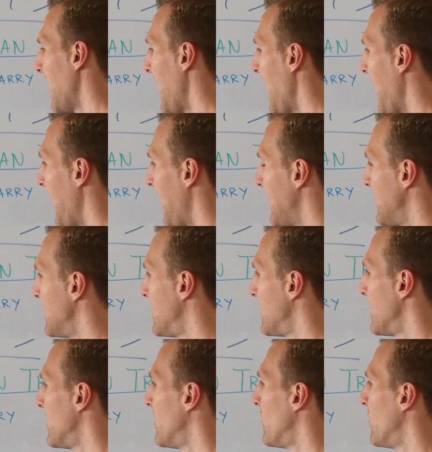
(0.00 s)
And
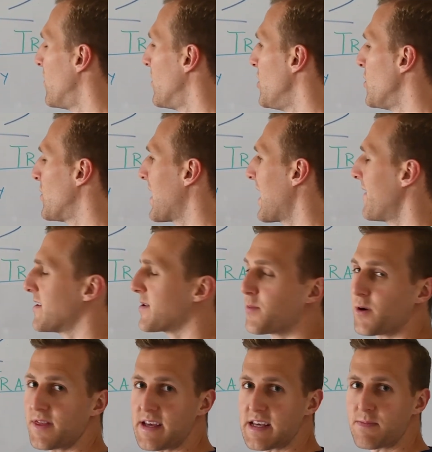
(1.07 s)
you kind of just
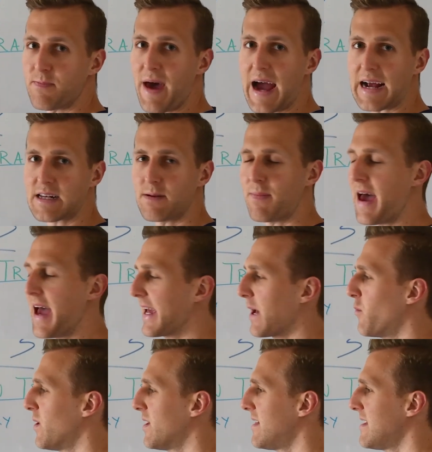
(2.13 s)
put this back to back.
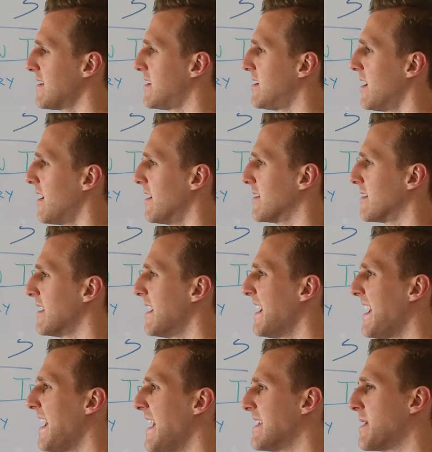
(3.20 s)
And what this does
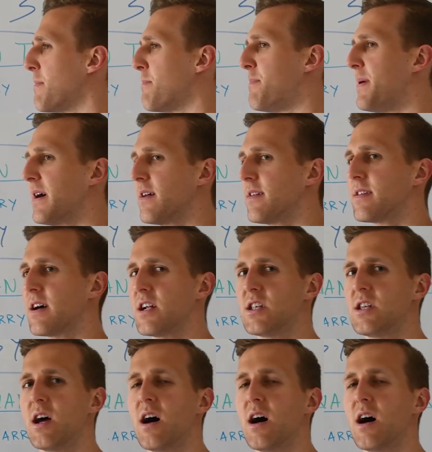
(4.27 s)
is it builds a